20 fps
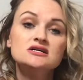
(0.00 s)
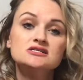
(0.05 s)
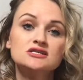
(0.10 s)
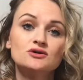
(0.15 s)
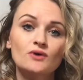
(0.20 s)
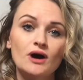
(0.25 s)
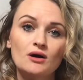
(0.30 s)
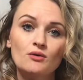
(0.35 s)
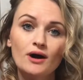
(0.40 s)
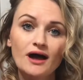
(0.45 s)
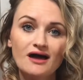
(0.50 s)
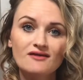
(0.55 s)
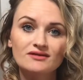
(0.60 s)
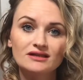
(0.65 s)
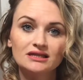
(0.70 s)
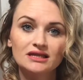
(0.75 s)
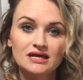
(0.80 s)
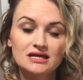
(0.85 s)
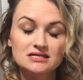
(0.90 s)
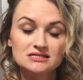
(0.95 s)
So I will have
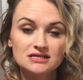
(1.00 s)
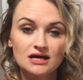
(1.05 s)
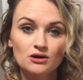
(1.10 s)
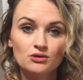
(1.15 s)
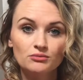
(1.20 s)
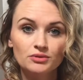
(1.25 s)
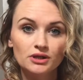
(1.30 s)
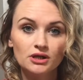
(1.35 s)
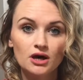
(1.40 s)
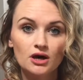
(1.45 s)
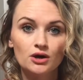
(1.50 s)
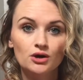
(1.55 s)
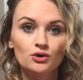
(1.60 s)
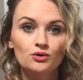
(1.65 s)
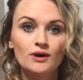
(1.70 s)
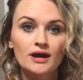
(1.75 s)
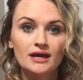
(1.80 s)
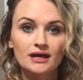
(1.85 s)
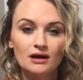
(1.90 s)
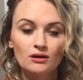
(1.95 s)
it linked down below,
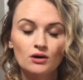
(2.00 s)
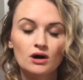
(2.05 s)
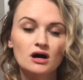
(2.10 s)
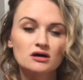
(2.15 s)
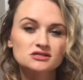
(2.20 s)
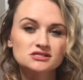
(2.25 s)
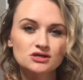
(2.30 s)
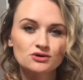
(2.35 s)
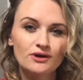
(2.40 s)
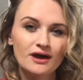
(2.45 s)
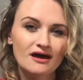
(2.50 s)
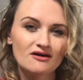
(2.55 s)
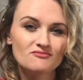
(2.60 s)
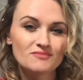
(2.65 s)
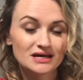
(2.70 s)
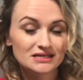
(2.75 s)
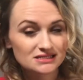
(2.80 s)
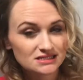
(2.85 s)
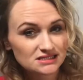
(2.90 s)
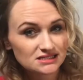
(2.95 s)
and I will also have
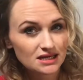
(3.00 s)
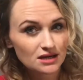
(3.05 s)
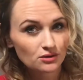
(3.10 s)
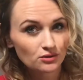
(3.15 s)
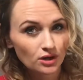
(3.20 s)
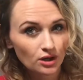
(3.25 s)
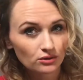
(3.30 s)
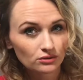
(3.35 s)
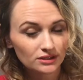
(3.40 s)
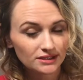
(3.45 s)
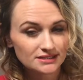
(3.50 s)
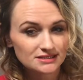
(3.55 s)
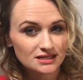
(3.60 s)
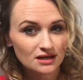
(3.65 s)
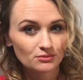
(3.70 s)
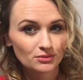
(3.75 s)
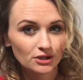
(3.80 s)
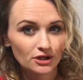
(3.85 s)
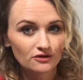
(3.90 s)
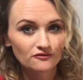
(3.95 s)
my discount code linked
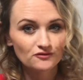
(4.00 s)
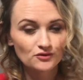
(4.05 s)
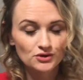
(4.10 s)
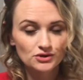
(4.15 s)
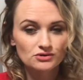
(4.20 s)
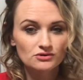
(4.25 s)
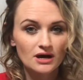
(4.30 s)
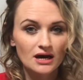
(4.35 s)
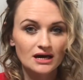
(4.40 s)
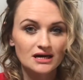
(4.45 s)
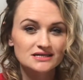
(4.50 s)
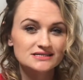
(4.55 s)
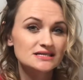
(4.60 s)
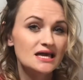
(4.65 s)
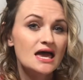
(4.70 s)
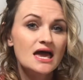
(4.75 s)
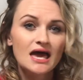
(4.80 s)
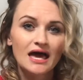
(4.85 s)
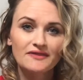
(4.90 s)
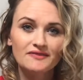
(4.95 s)
down below for you guys.
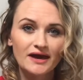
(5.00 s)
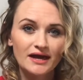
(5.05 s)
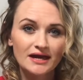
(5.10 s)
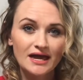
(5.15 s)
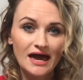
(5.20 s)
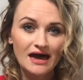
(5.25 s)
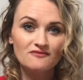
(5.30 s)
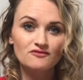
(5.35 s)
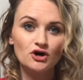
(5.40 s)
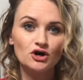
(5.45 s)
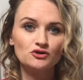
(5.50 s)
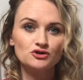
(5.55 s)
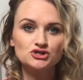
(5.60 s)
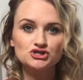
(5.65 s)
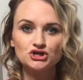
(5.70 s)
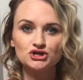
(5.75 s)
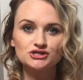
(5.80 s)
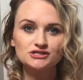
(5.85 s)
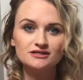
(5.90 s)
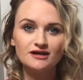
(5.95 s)
And they have other
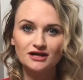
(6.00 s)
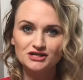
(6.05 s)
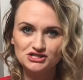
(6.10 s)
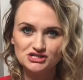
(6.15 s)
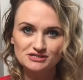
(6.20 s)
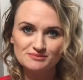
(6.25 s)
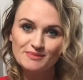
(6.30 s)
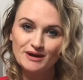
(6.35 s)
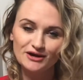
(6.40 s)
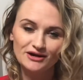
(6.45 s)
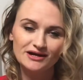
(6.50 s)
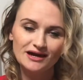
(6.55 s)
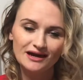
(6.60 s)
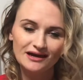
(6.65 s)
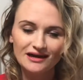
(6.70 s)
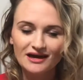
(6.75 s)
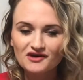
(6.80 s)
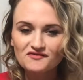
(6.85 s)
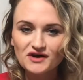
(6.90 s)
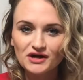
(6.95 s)
shirts, not just Merry
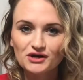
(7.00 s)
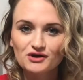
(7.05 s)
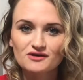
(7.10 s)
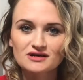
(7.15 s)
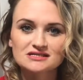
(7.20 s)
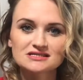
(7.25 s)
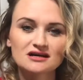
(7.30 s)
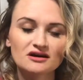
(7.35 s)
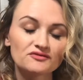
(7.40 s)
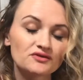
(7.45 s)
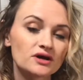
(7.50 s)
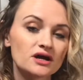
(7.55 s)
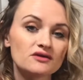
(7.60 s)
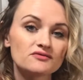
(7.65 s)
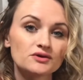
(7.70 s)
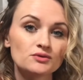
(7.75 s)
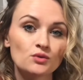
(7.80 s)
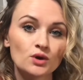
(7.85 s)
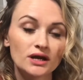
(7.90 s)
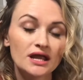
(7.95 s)
AF. I know that's not for
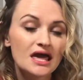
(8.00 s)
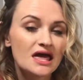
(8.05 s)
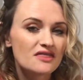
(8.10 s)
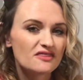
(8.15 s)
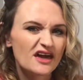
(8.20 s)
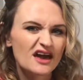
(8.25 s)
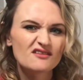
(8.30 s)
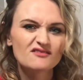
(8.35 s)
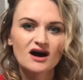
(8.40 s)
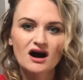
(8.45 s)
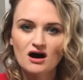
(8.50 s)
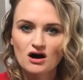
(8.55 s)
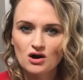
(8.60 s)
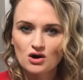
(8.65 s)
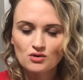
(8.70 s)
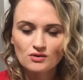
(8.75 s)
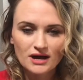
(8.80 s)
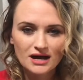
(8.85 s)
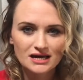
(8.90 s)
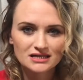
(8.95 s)
everyone. They have
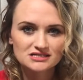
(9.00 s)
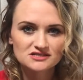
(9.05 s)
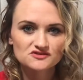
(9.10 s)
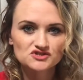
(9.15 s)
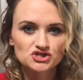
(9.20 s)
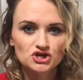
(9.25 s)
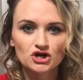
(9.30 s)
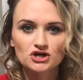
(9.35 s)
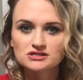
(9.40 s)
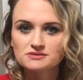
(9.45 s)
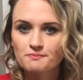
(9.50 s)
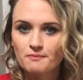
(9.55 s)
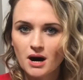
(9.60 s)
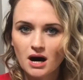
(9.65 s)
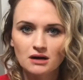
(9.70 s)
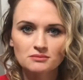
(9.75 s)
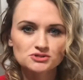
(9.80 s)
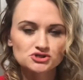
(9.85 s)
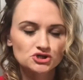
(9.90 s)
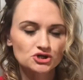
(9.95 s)
all kinds of shirts,
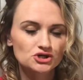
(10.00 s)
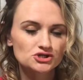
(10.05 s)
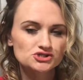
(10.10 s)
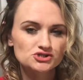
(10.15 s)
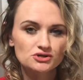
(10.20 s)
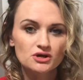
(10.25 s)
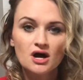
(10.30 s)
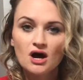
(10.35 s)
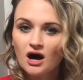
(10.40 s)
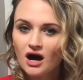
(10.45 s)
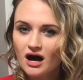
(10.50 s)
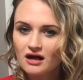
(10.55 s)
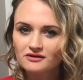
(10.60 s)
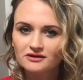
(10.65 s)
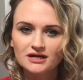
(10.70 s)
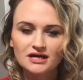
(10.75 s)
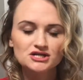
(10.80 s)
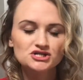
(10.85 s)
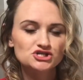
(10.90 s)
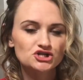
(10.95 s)
mom shirts,
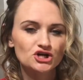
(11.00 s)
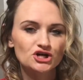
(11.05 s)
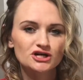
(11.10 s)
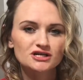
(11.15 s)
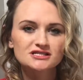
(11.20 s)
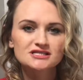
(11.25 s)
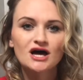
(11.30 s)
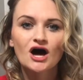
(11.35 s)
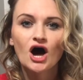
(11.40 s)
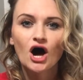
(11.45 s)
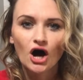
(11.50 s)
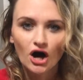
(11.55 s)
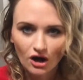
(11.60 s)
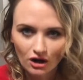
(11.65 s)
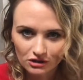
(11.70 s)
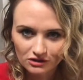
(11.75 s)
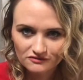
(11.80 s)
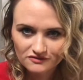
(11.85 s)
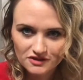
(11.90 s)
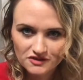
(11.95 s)
holiday shirts,
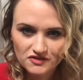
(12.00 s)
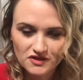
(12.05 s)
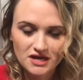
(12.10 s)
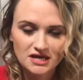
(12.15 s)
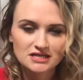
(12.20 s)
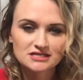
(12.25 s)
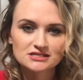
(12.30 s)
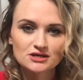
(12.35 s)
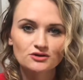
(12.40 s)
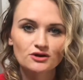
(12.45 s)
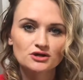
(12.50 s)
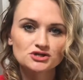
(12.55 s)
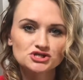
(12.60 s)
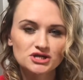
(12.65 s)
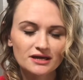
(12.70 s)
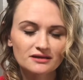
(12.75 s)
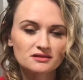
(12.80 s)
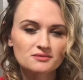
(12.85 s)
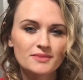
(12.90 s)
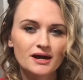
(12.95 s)
all of the things. So go
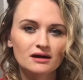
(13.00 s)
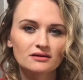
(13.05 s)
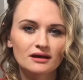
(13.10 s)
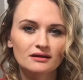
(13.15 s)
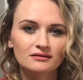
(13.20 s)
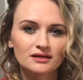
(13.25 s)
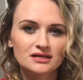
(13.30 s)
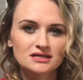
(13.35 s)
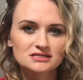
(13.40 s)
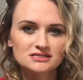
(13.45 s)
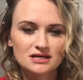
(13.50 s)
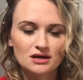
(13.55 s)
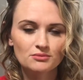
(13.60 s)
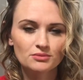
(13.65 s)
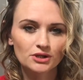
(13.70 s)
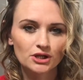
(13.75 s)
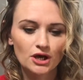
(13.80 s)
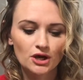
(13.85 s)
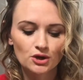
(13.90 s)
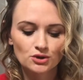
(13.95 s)
check them out. I'll link it down
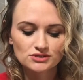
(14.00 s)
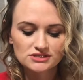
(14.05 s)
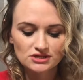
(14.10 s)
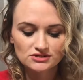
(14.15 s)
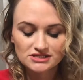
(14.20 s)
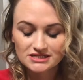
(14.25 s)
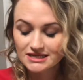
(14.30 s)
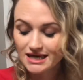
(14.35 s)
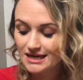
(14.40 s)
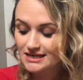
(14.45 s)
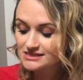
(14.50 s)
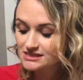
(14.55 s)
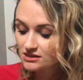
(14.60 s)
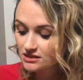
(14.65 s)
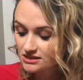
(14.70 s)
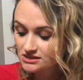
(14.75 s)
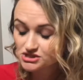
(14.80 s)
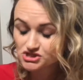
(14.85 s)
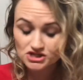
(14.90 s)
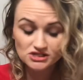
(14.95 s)
below. So today's
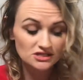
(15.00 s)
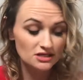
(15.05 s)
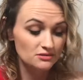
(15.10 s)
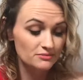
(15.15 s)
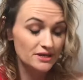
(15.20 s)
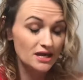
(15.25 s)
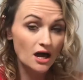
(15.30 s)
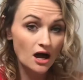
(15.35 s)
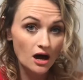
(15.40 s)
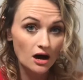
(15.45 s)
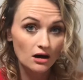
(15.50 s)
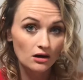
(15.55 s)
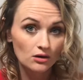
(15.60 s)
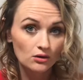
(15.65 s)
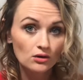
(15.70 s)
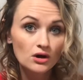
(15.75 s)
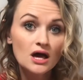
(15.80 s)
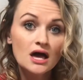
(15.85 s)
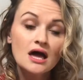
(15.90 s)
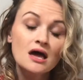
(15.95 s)
just going to be a
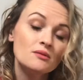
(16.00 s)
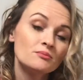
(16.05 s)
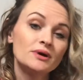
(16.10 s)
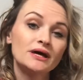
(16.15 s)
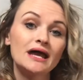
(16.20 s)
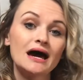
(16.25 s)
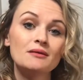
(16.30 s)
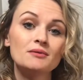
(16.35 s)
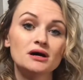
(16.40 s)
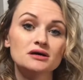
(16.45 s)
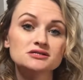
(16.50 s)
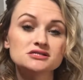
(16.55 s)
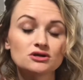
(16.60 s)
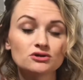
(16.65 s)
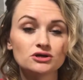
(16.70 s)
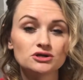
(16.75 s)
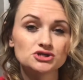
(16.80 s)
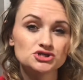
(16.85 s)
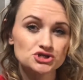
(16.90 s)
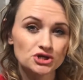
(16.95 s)
haul, but I'm also
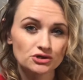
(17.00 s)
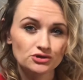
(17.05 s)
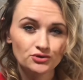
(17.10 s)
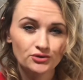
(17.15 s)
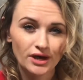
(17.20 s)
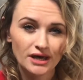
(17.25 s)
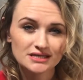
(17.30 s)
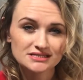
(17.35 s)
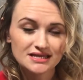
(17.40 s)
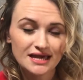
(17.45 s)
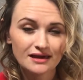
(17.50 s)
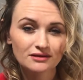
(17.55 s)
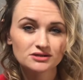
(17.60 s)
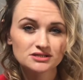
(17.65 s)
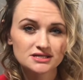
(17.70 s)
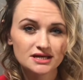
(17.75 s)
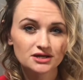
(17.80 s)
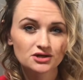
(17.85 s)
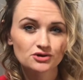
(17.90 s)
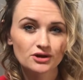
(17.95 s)
going to show you guys how to
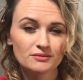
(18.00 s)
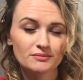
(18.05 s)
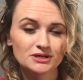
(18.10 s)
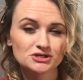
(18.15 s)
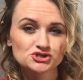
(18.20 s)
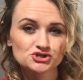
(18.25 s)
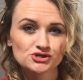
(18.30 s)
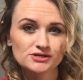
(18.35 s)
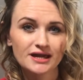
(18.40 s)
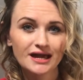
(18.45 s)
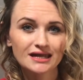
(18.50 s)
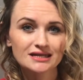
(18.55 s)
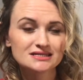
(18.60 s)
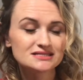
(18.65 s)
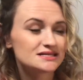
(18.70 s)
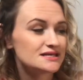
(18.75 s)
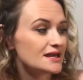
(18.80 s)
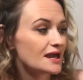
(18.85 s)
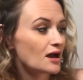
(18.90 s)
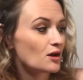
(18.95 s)
decorate my tree, how to
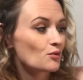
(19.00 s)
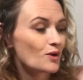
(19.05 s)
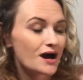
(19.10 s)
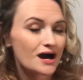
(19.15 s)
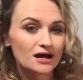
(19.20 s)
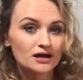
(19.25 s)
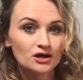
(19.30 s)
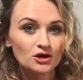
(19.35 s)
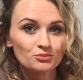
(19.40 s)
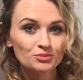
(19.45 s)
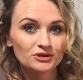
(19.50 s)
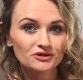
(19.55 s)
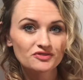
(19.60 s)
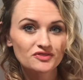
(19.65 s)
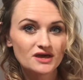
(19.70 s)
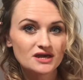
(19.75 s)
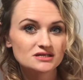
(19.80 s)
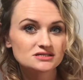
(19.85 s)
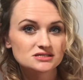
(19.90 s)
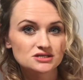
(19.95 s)
DIY a couple of
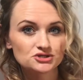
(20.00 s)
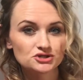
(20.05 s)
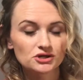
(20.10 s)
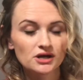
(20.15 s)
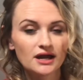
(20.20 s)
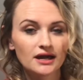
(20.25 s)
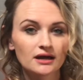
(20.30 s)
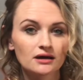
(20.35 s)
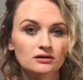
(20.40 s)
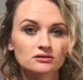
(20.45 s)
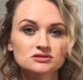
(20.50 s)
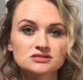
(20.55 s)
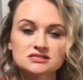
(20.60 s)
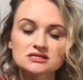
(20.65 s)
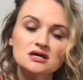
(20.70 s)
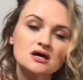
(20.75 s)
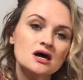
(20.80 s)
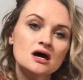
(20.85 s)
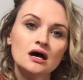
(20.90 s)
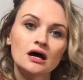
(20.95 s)
things in your house,
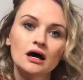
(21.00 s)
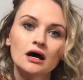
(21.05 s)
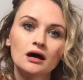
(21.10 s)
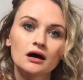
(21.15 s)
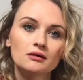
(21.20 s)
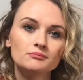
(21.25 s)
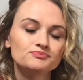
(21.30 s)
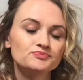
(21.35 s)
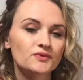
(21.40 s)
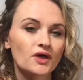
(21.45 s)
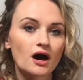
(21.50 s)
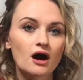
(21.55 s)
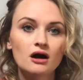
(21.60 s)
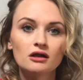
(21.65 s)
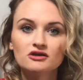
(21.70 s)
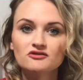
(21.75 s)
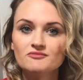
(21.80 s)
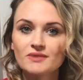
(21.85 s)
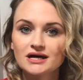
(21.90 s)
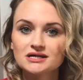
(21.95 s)

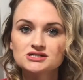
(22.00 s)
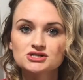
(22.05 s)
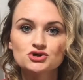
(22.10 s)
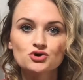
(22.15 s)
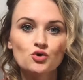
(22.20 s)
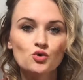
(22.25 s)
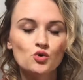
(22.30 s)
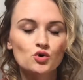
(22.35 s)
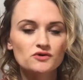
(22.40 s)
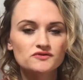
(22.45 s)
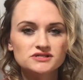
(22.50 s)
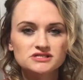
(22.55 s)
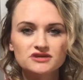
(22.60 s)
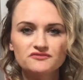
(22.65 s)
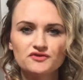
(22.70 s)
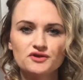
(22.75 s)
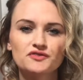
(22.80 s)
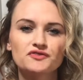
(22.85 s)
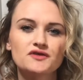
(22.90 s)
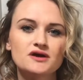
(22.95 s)
all of my decor, the
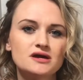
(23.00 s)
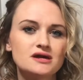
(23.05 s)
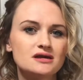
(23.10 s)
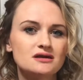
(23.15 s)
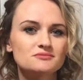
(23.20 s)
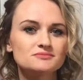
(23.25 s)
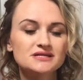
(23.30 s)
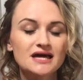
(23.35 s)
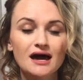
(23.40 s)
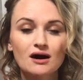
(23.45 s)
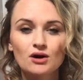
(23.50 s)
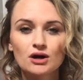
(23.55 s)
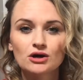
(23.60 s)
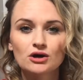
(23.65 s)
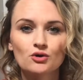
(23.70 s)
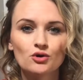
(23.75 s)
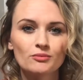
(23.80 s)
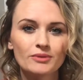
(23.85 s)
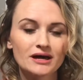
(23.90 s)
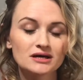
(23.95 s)
different themes, how I
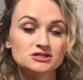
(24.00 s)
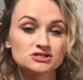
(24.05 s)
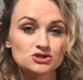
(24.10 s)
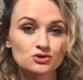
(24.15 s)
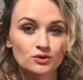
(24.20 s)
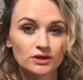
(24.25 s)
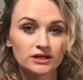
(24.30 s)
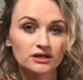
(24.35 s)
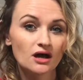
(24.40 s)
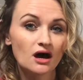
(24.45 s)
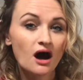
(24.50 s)
go about doing it, a